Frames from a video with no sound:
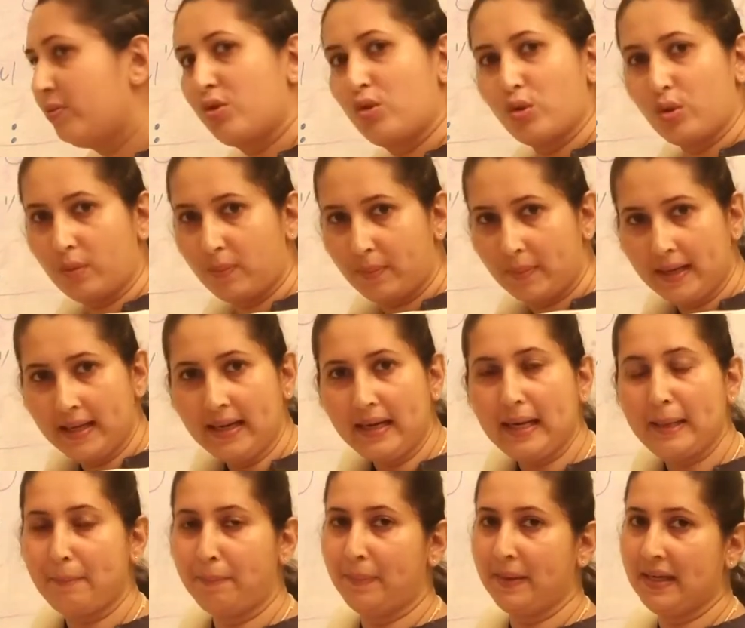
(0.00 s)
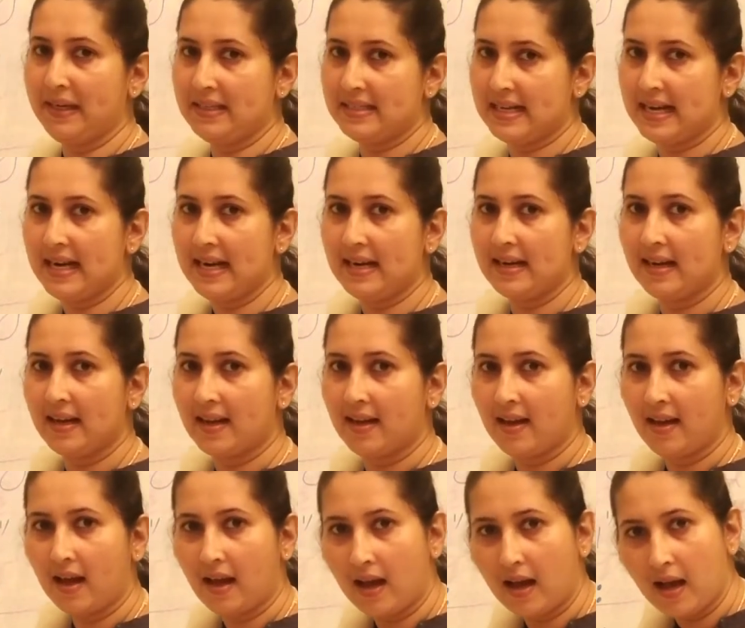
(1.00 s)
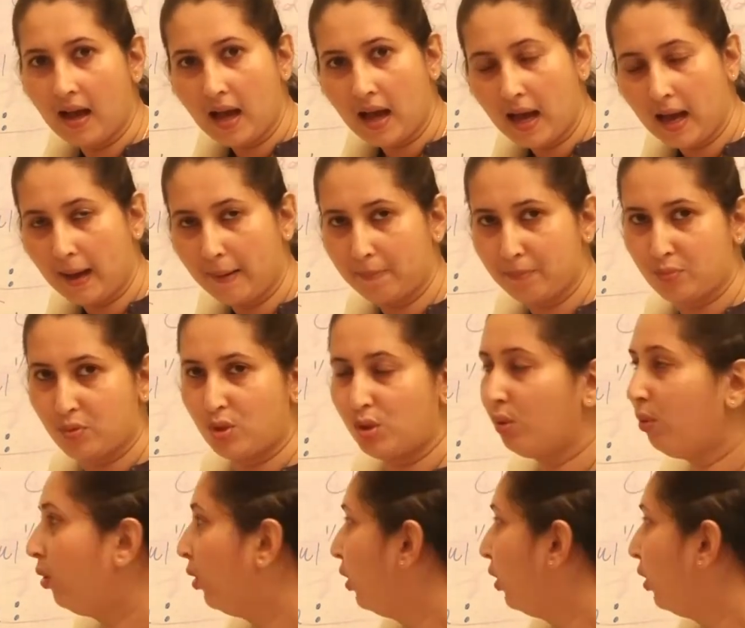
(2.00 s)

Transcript: should be repeated up to,